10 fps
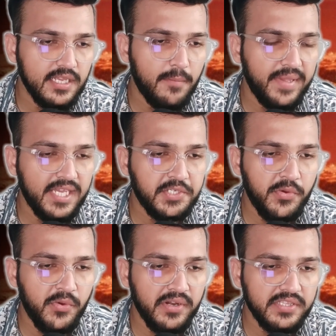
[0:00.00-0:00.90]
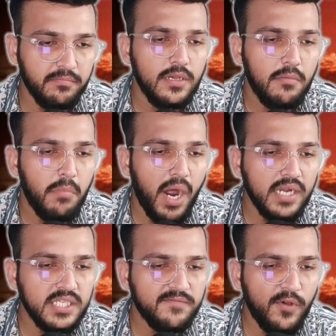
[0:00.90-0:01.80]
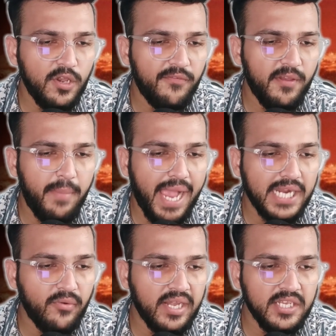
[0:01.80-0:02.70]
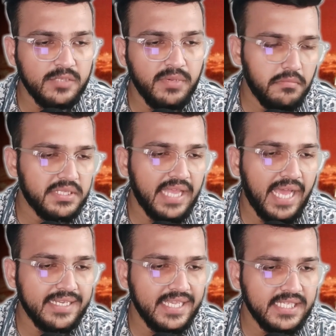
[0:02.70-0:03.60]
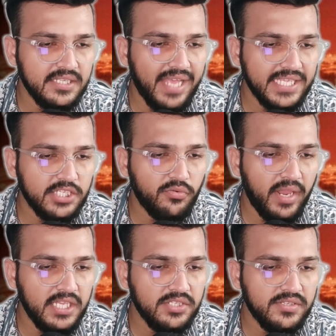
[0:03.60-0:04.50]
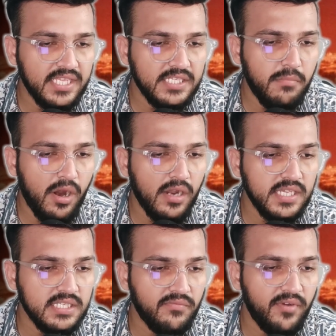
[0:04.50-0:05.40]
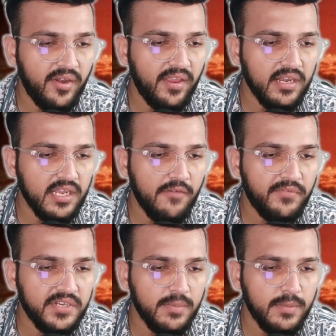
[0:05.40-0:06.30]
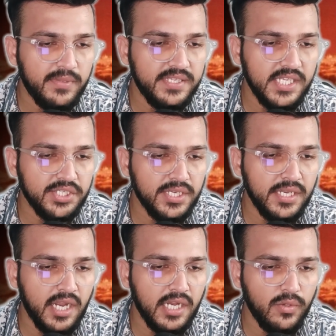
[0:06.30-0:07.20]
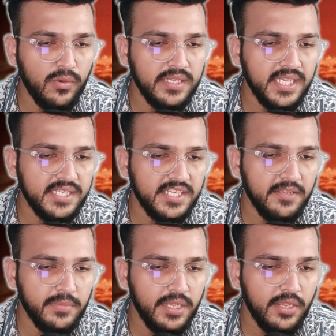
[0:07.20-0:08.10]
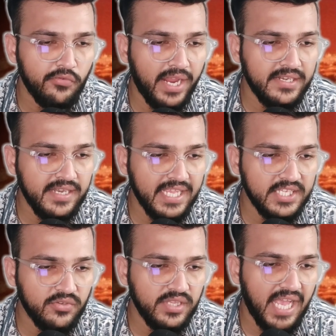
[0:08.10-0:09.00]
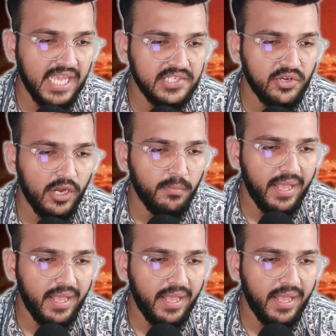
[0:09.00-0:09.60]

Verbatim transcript: Compared to Earth, Mars is full of impact craters, but that isn't that strange since Mars has a very uncomfortable position in our solar system, right next to the asteroid